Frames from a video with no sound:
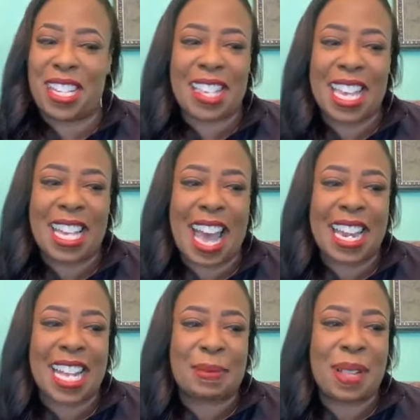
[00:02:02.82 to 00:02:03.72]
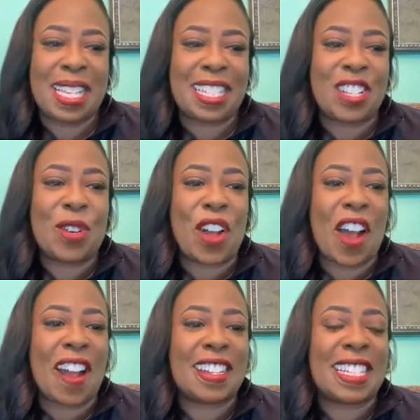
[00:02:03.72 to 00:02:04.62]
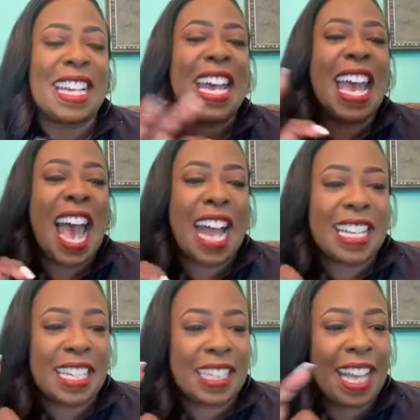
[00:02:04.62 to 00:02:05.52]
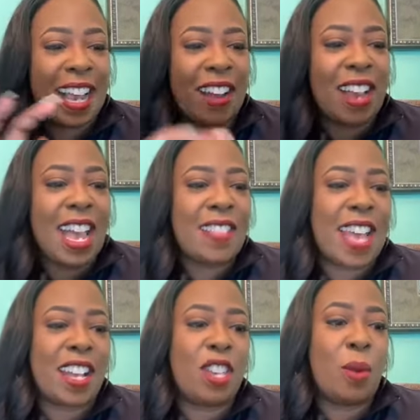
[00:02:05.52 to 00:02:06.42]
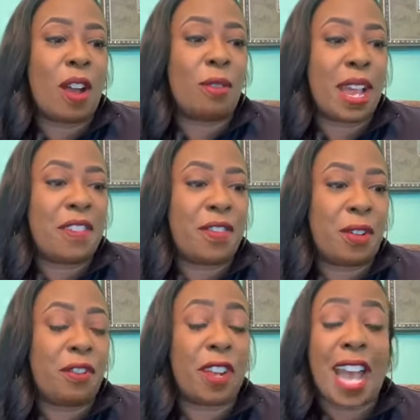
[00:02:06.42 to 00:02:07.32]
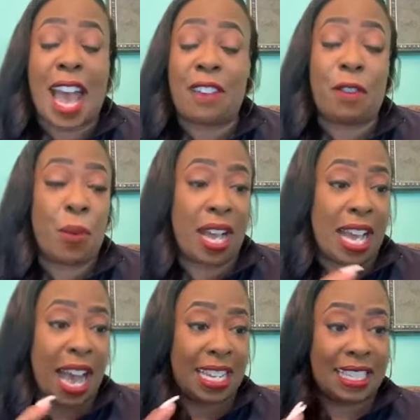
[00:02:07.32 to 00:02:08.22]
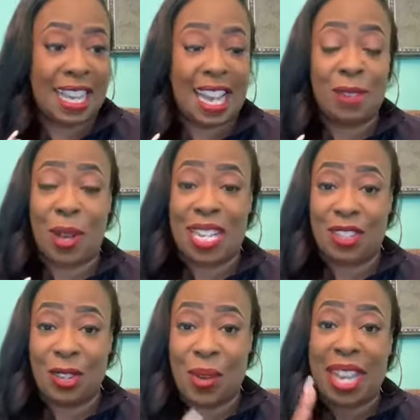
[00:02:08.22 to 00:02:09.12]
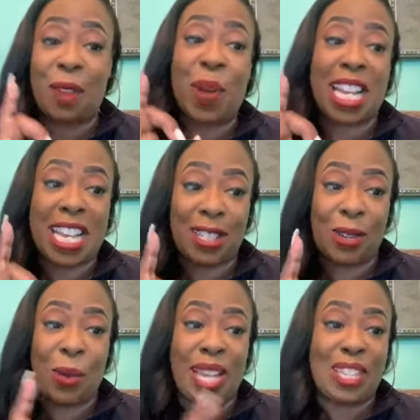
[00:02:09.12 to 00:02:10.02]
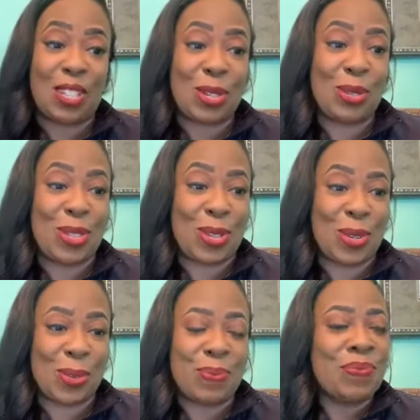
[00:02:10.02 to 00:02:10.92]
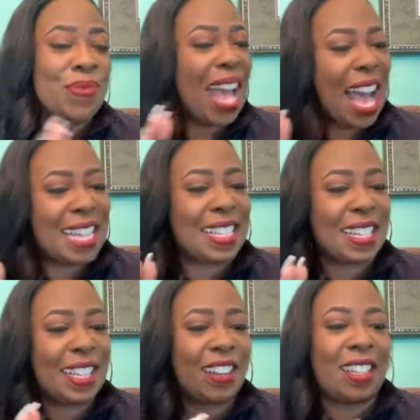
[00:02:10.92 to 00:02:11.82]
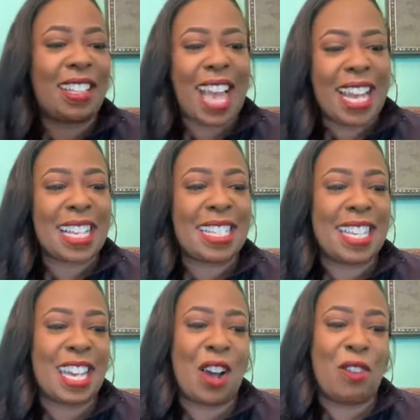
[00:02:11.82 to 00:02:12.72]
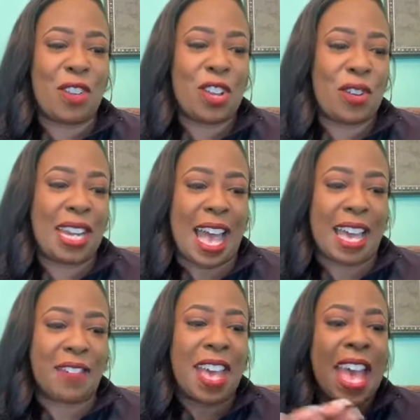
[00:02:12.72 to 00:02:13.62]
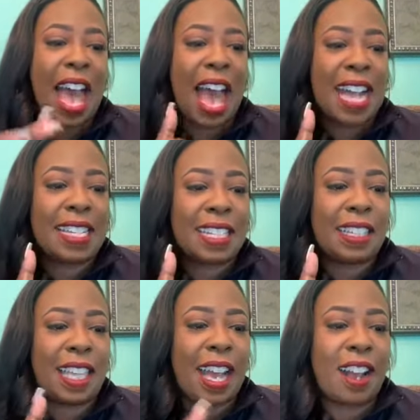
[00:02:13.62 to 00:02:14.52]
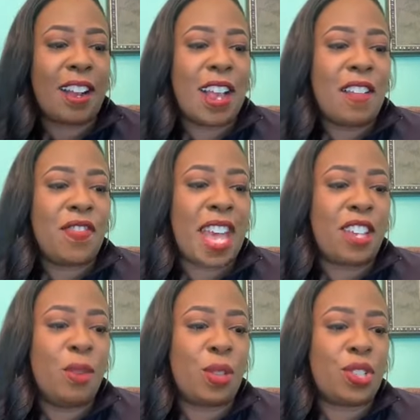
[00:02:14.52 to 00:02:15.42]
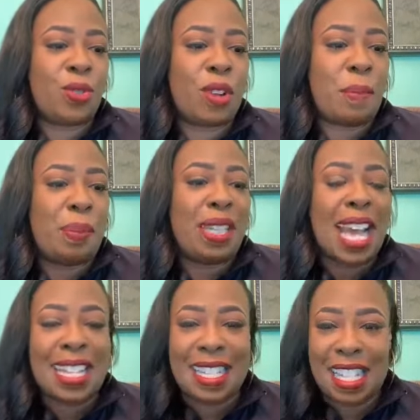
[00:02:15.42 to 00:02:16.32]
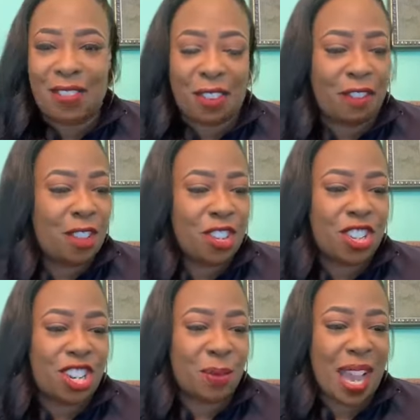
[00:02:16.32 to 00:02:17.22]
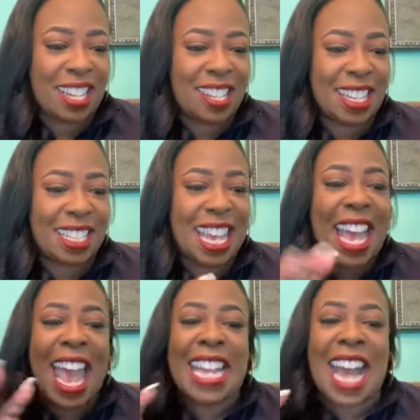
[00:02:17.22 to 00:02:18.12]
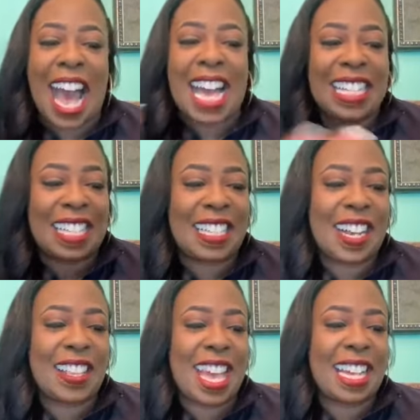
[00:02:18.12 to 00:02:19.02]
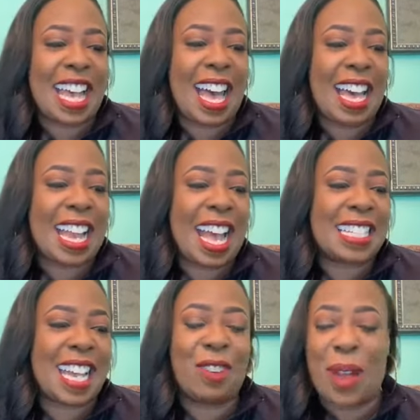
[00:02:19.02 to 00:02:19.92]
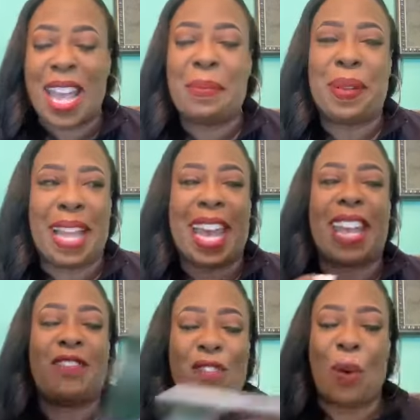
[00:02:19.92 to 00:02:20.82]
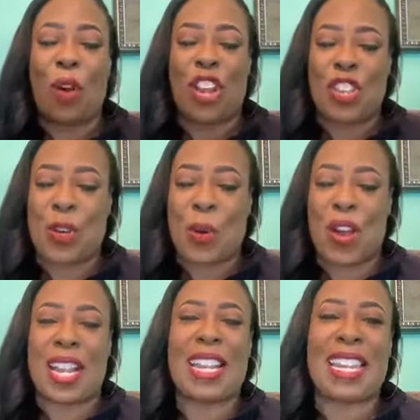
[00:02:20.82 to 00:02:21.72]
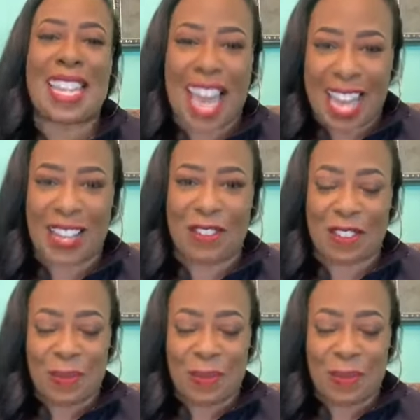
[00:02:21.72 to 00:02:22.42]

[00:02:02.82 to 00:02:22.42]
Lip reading: anything God has placed in your heart. I declare that you are grateful for God, for what God has done, what he's doing, and what he's going to do. I declare a legacy over your life. I declare that you will store up blessings for future generations. And I declare that God has a great plan for your life.